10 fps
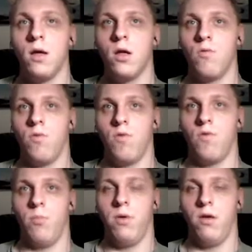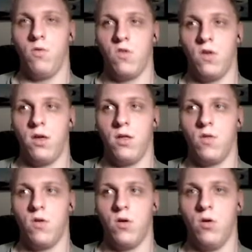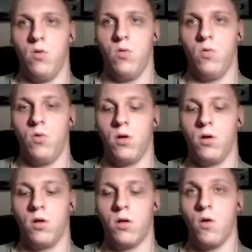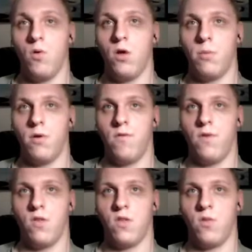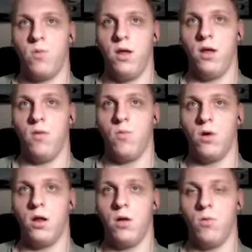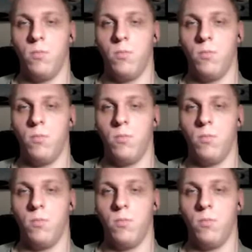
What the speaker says: which we'll be using to code up our things that we want to do.